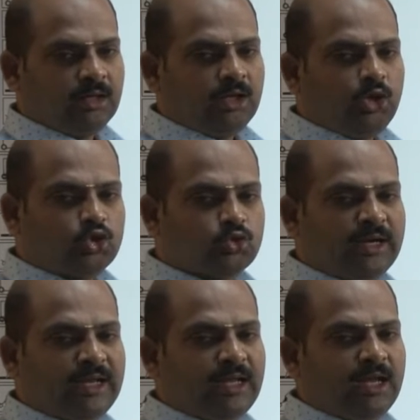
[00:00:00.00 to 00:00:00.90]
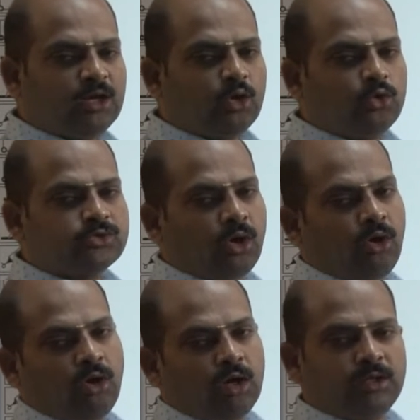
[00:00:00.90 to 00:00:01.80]
usually includes
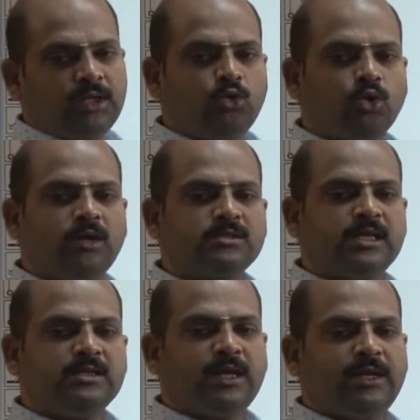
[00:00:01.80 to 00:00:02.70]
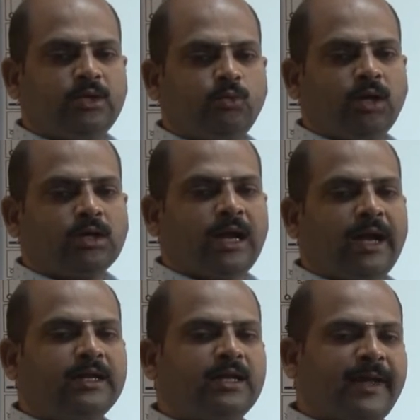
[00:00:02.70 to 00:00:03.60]
all the neurons in the network
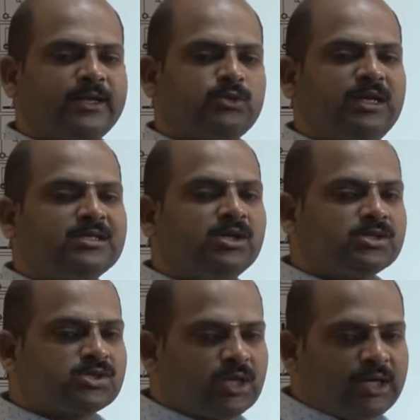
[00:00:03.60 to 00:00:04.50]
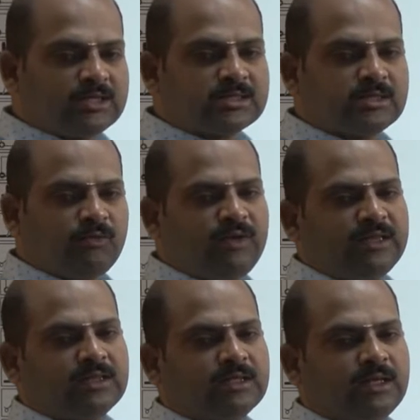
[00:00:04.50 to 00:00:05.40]
and gradually shrinks with
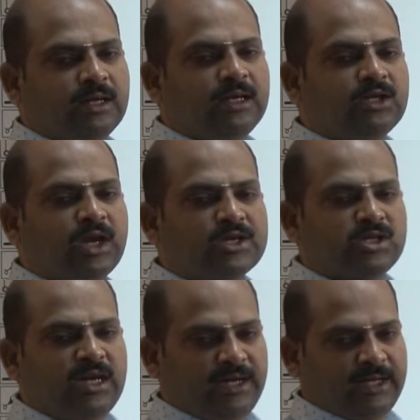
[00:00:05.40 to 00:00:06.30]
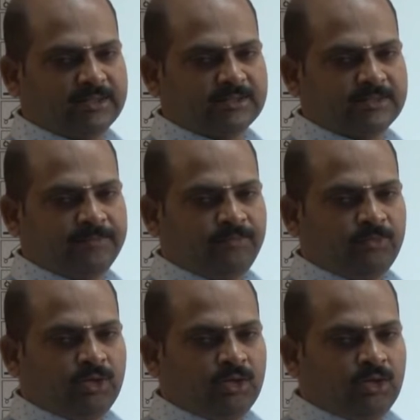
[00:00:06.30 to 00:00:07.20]
iteration index.
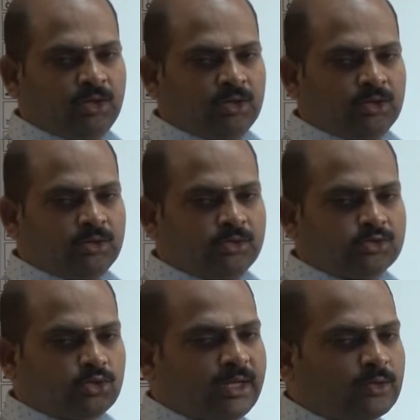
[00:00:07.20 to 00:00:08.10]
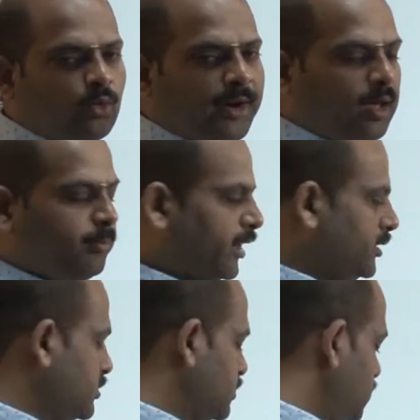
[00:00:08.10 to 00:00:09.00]
So that what
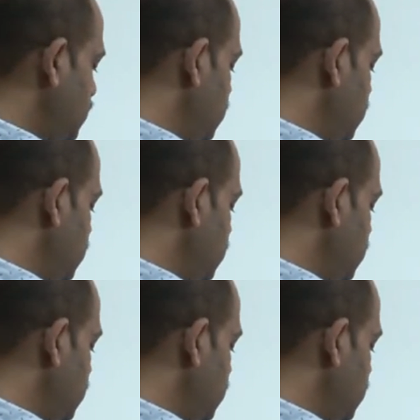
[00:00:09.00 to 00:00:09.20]
happens